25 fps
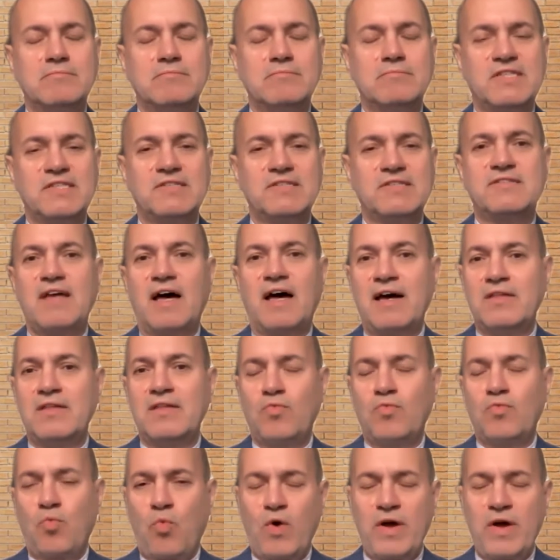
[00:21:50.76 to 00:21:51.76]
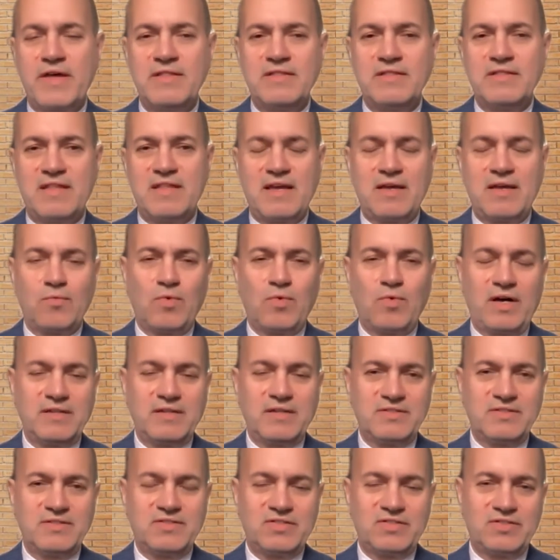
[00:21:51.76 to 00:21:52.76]
decide when they
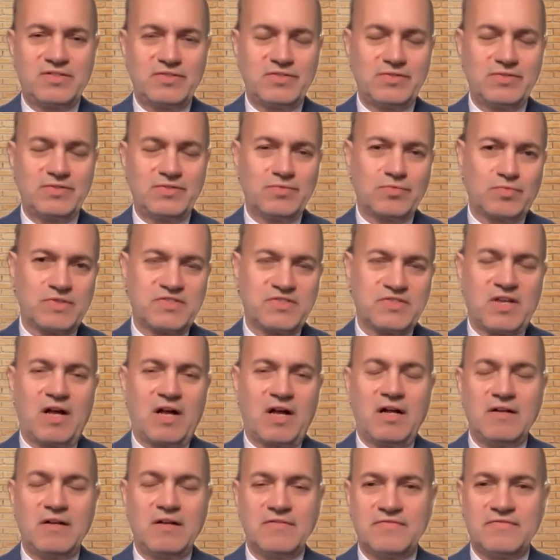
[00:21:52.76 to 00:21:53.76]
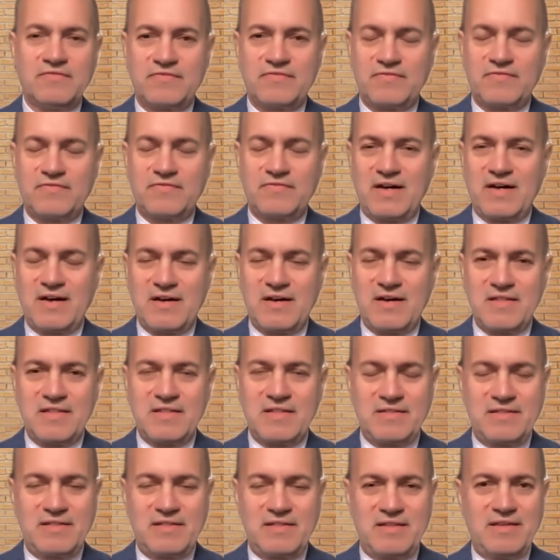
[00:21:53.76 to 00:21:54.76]
want to resolve
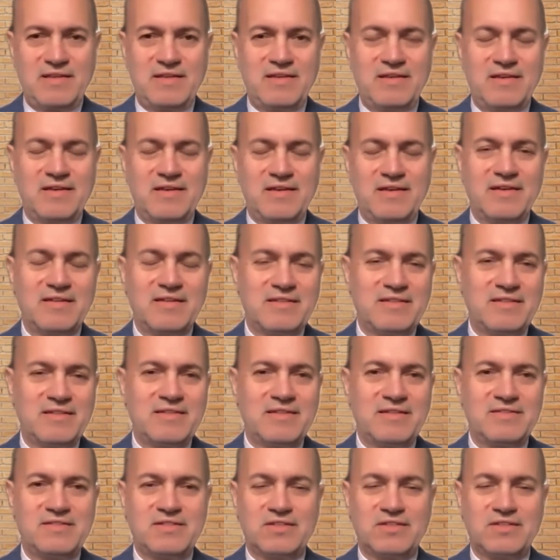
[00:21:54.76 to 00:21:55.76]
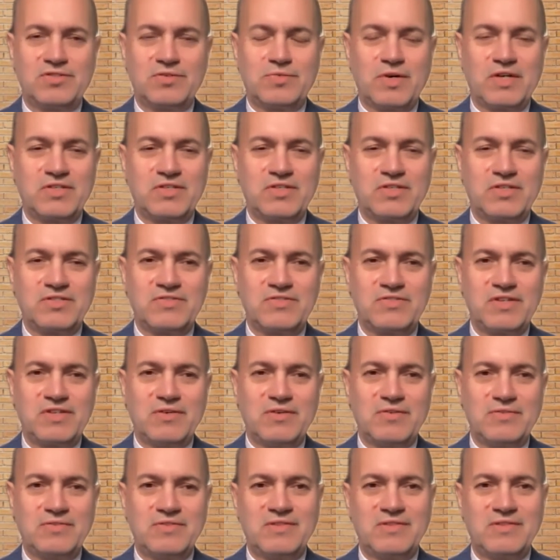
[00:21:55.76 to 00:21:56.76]
the situation.
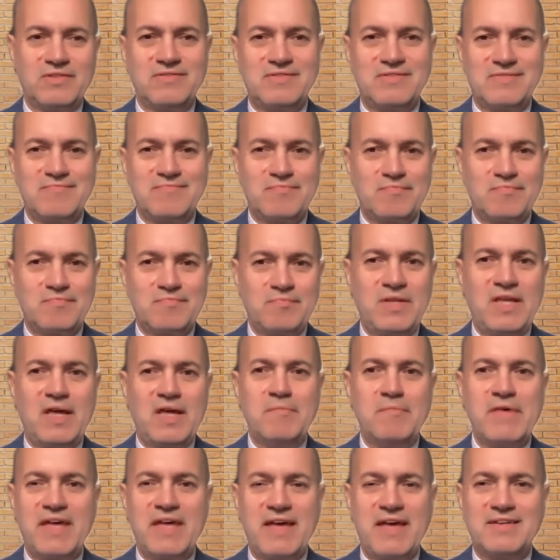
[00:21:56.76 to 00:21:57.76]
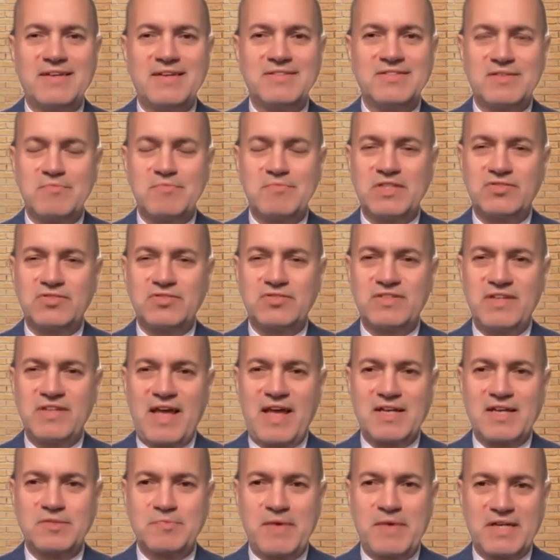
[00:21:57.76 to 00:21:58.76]
So PMA has some interesting
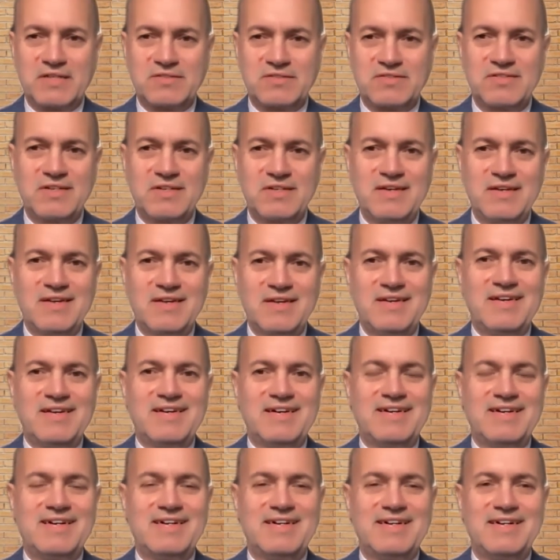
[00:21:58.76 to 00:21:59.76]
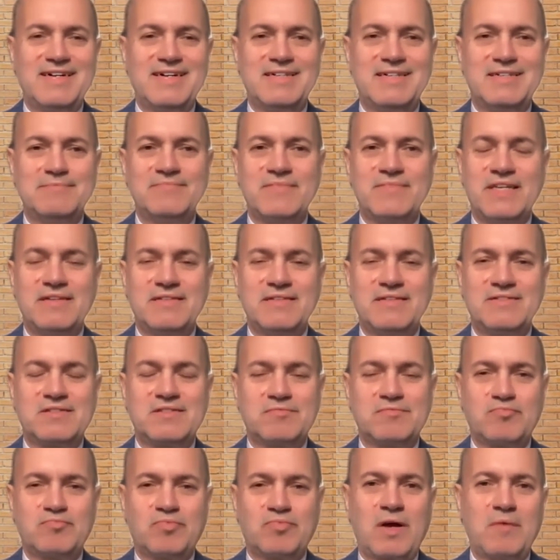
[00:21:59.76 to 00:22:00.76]
aspects. It's
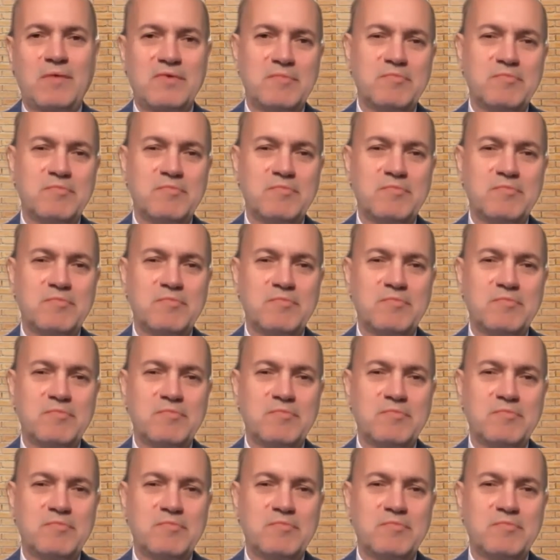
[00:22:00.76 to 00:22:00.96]
probably